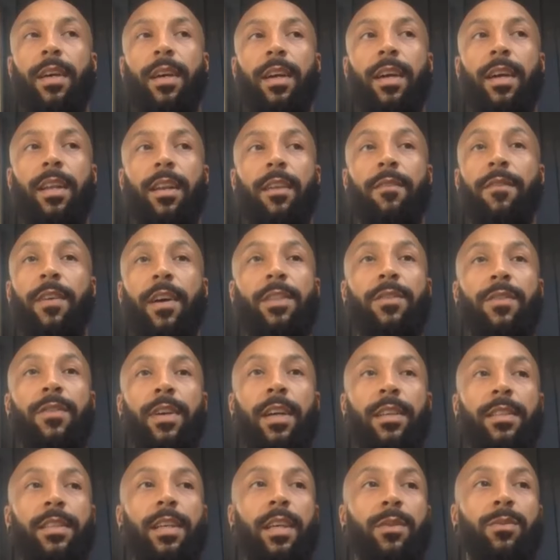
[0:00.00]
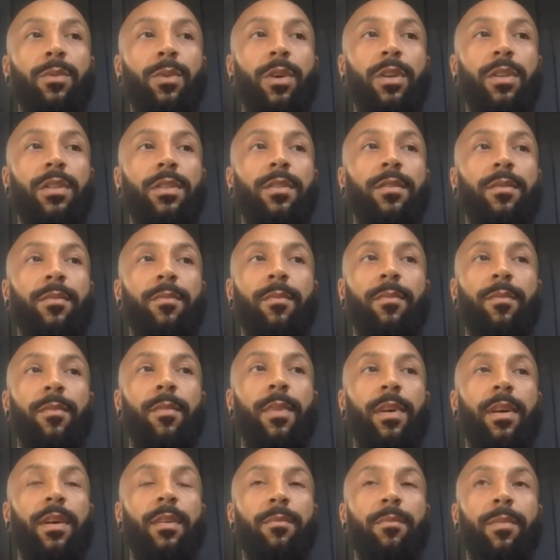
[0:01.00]
And the first thing I said was,
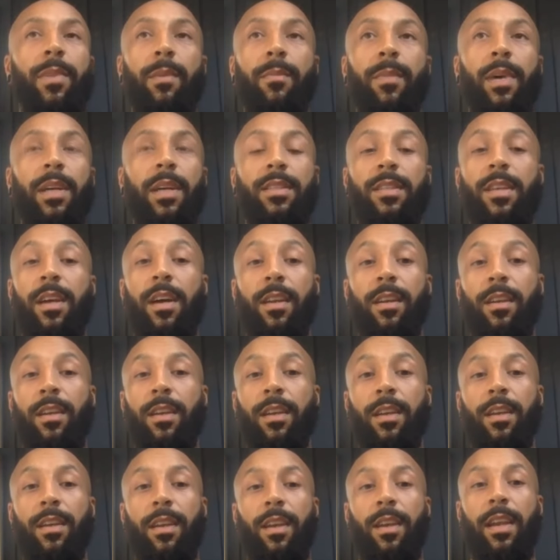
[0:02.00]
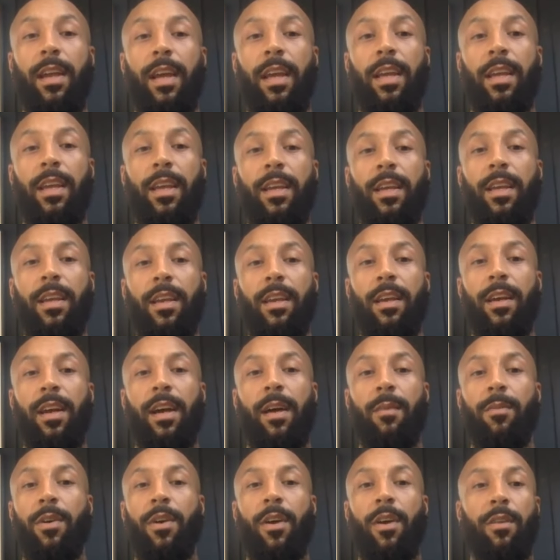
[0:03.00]
"But my son, like,
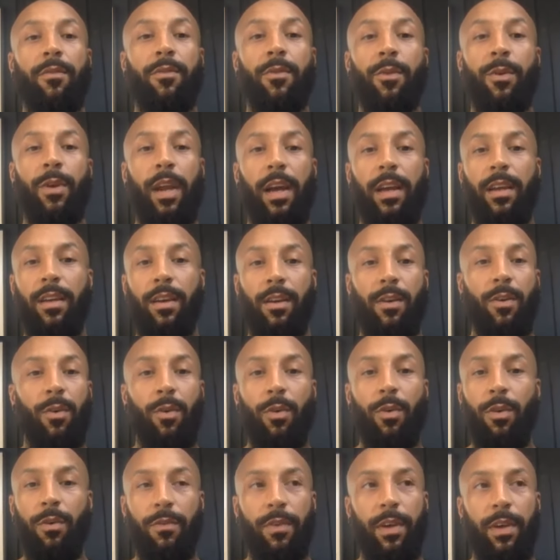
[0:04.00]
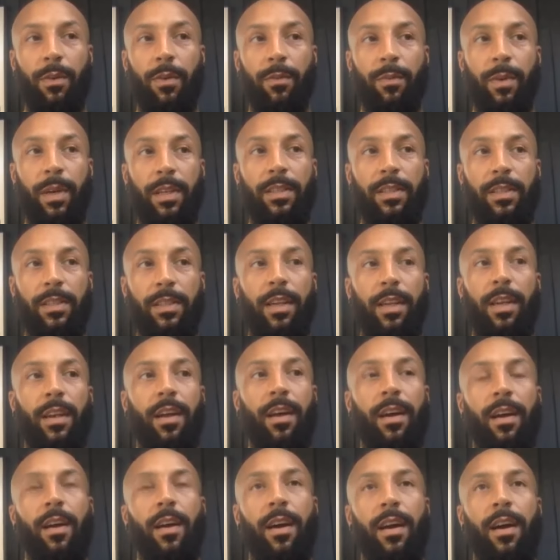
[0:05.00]
I'm going through like a court thing with my son, and
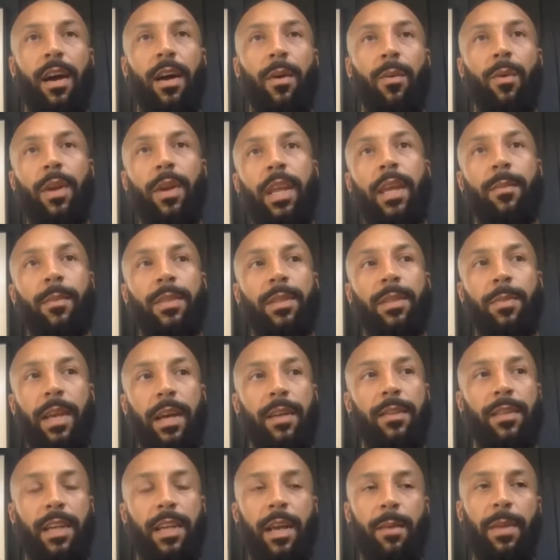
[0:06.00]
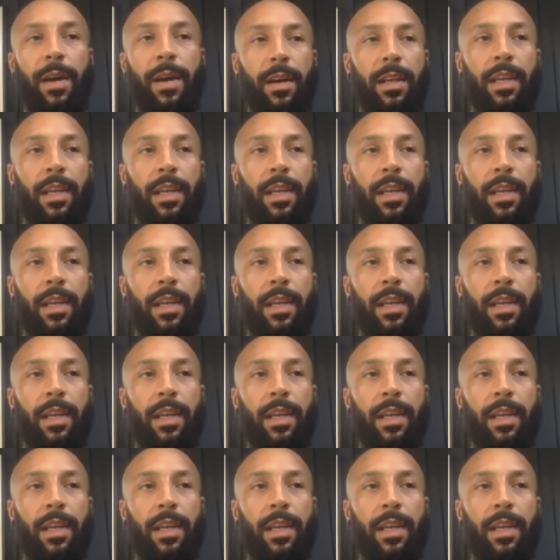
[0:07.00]
I, I want him to be able to come out."